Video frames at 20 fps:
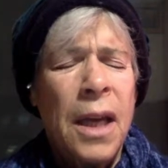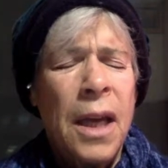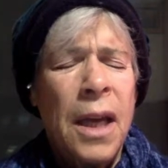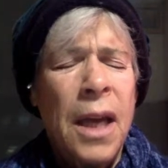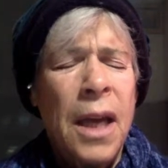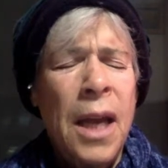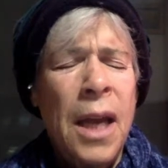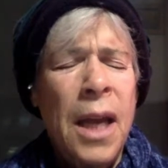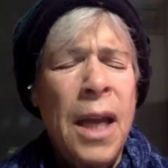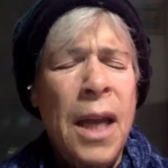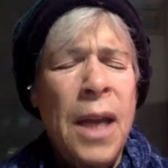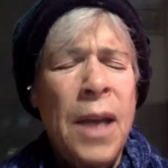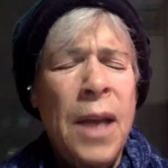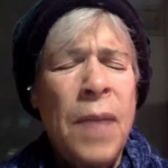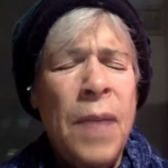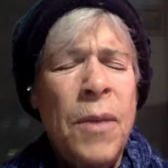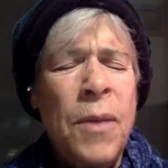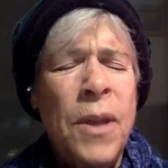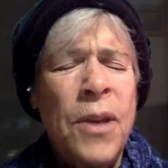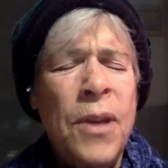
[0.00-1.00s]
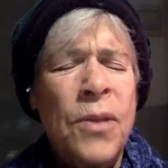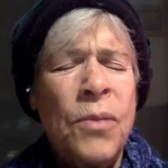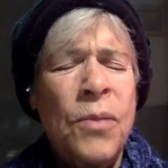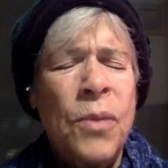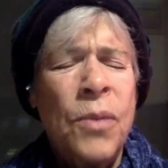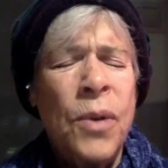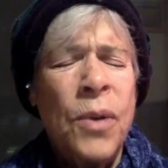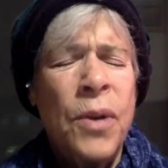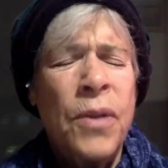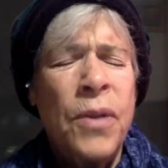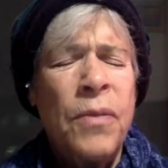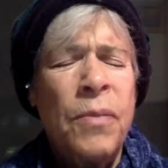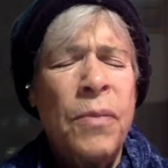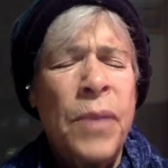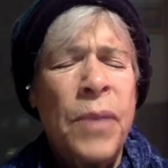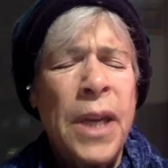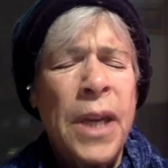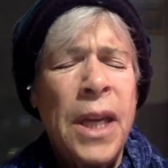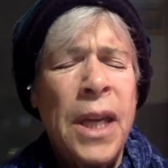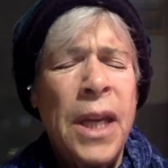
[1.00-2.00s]
Aid him in this world of
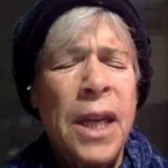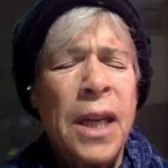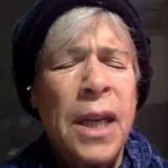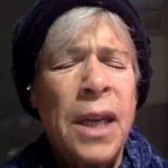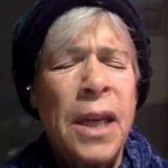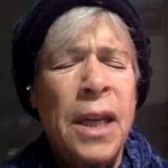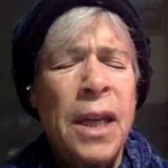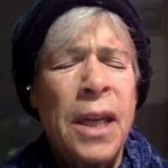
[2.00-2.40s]
being